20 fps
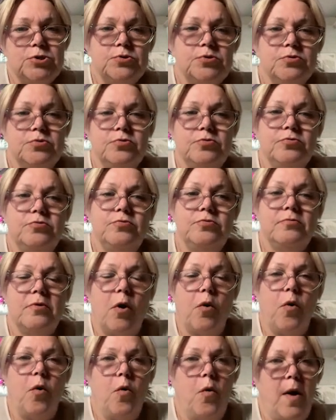to
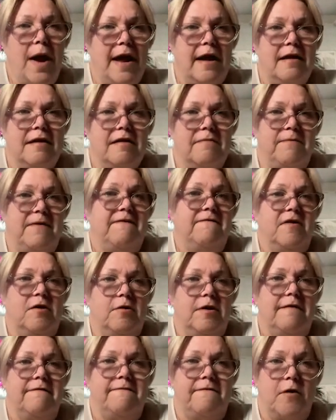always be
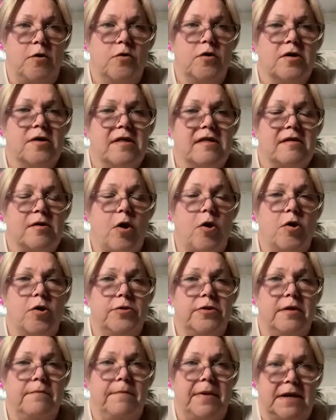very focused
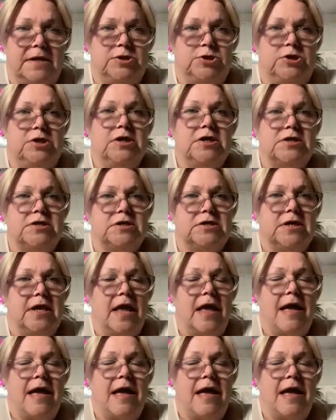on the budget,